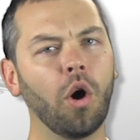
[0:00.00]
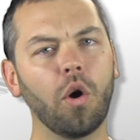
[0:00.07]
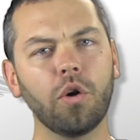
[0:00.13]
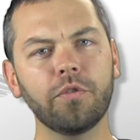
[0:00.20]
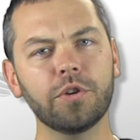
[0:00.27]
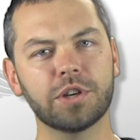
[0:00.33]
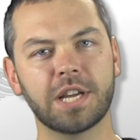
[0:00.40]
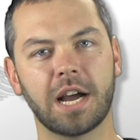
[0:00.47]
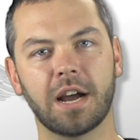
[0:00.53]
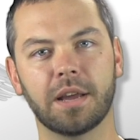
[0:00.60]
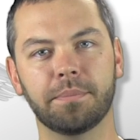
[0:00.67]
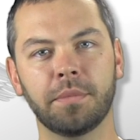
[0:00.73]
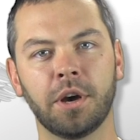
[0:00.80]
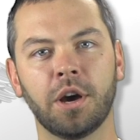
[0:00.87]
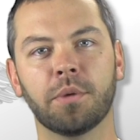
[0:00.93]
Over
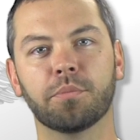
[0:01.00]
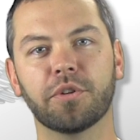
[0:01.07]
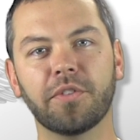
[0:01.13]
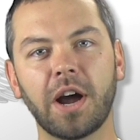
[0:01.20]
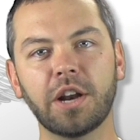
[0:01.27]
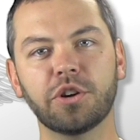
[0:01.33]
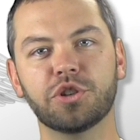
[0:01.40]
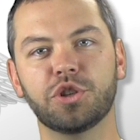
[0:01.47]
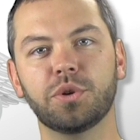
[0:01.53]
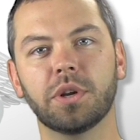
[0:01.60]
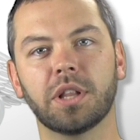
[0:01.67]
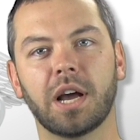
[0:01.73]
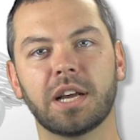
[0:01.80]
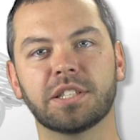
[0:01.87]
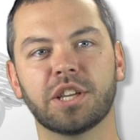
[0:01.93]
time, providers
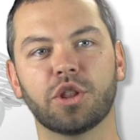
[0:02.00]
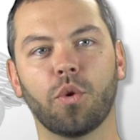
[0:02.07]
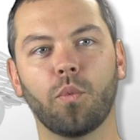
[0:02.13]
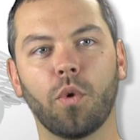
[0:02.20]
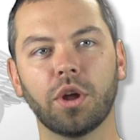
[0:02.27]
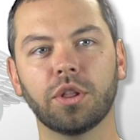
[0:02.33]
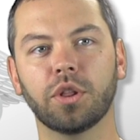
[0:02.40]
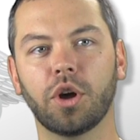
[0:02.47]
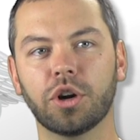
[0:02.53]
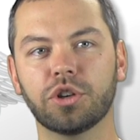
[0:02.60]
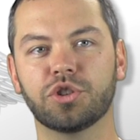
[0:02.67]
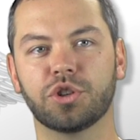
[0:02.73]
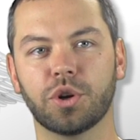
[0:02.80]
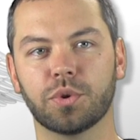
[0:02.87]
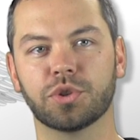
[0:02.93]
utilizing the one
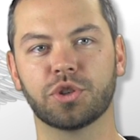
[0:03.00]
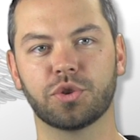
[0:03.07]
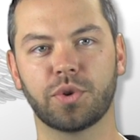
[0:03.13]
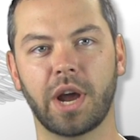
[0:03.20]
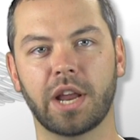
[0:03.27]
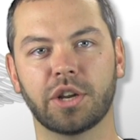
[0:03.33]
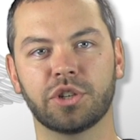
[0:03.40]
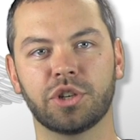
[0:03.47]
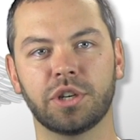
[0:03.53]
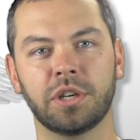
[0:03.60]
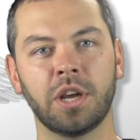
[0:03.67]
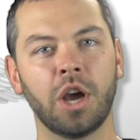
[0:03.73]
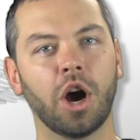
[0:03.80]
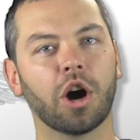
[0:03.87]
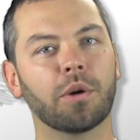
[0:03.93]
large dose strategy
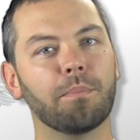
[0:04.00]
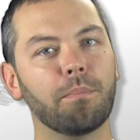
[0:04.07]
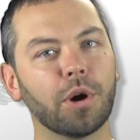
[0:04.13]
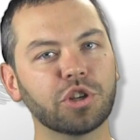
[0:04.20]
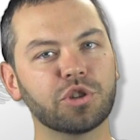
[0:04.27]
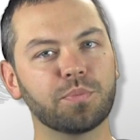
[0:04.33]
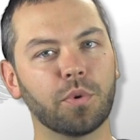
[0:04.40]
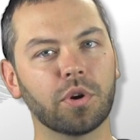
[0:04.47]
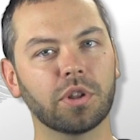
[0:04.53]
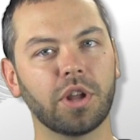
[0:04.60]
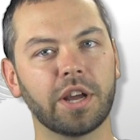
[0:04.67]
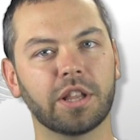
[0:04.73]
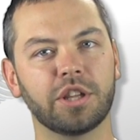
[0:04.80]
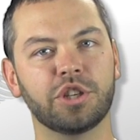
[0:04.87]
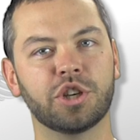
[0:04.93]
are much more
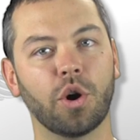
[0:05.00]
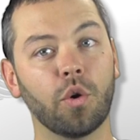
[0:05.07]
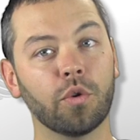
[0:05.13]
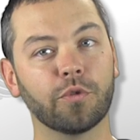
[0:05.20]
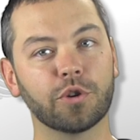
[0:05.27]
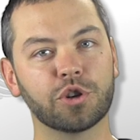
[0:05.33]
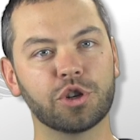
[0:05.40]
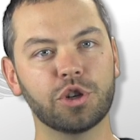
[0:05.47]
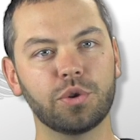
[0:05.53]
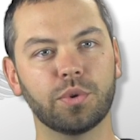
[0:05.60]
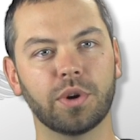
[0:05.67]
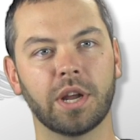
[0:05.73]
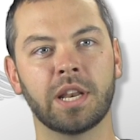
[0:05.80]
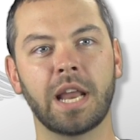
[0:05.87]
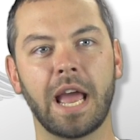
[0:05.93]
likely to overshoot
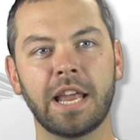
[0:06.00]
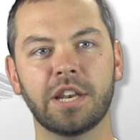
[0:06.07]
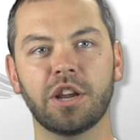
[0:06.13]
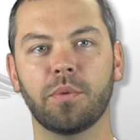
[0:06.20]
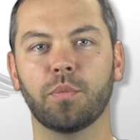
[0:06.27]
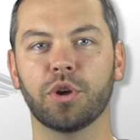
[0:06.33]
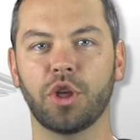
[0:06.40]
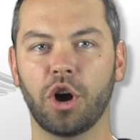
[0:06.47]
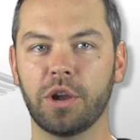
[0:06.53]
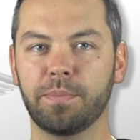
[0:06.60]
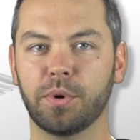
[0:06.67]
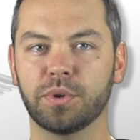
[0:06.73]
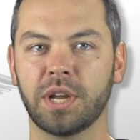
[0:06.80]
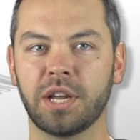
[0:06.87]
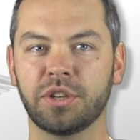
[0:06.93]
and end up with
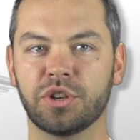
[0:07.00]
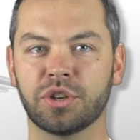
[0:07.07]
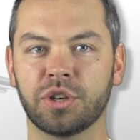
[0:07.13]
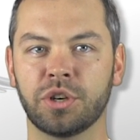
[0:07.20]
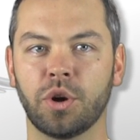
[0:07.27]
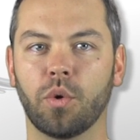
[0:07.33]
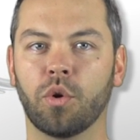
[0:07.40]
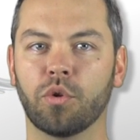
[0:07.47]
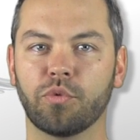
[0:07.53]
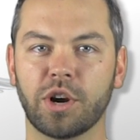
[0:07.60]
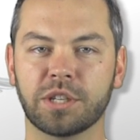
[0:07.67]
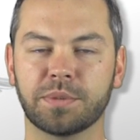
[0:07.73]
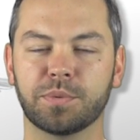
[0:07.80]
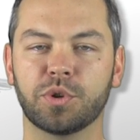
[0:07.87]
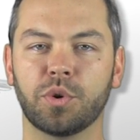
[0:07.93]
hypotension or
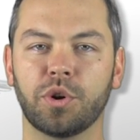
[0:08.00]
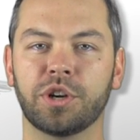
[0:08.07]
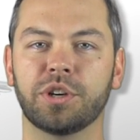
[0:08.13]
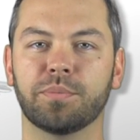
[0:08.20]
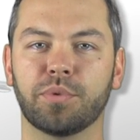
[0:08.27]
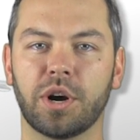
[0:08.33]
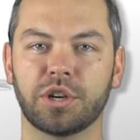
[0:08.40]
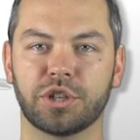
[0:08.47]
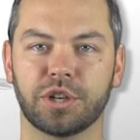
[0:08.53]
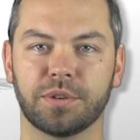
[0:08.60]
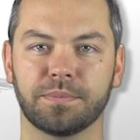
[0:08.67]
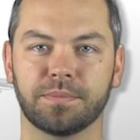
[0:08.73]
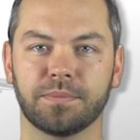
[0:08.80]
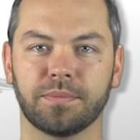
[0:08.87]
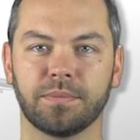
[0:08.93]
respiratory depression.